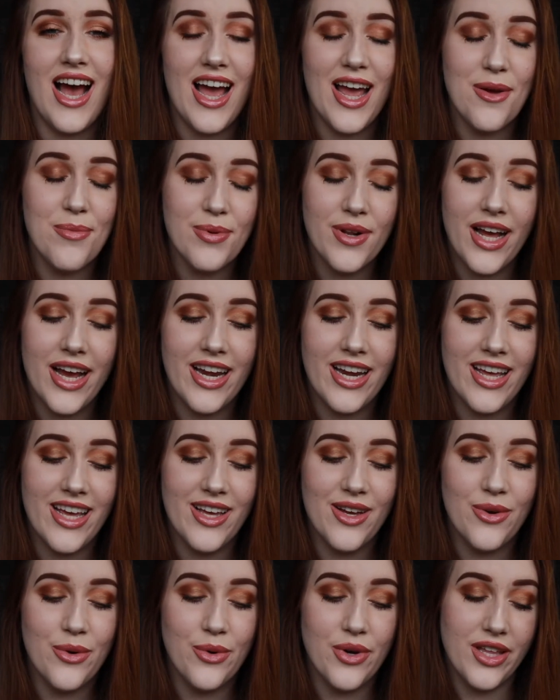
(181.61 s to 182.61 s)
I applied
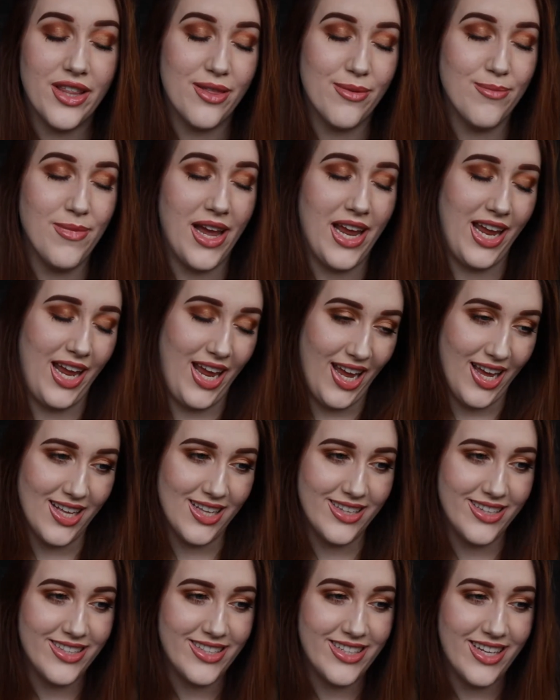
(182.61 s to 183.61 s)
it with my
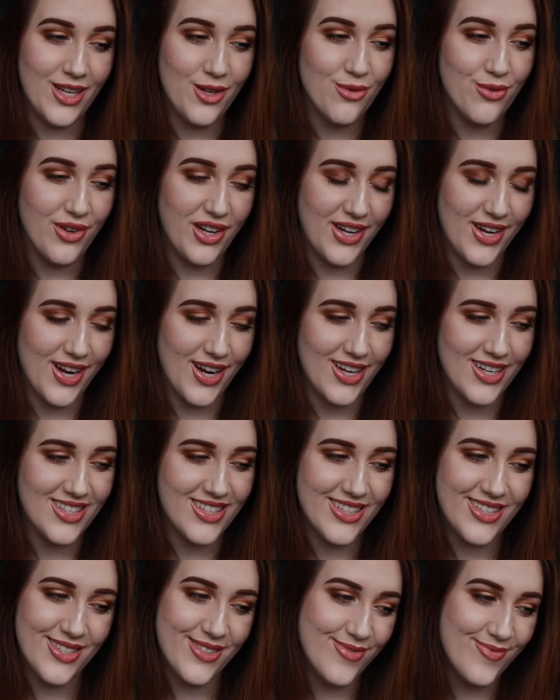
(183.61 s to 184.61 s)
hands and
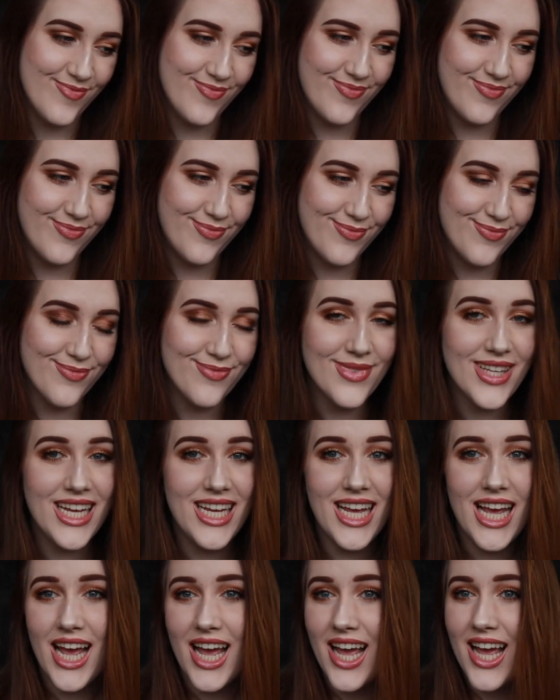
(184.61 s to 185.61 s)
fingers.
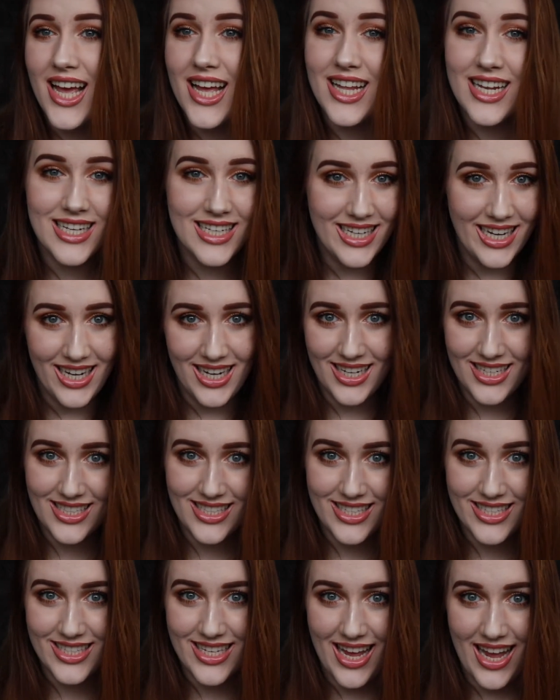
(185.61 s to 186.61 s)

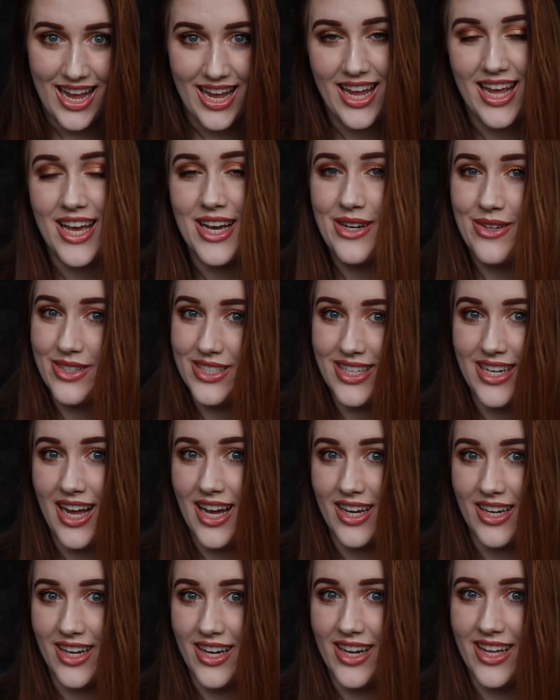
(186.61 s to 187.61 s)
Needless to say, it was
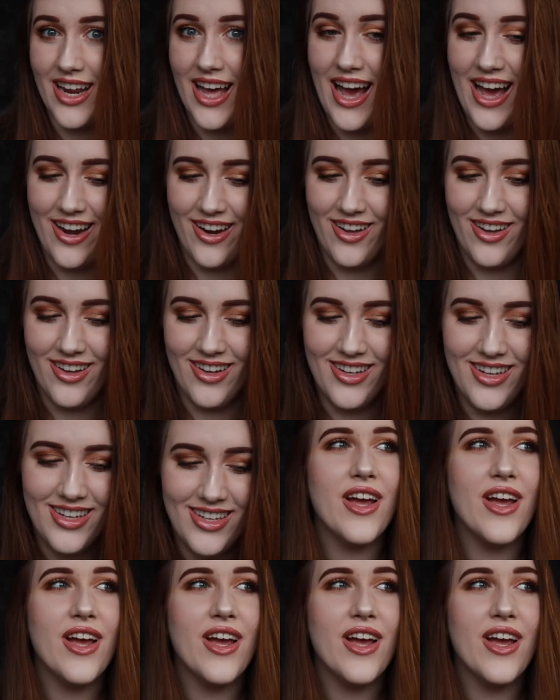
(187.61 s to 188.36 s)
not good at all.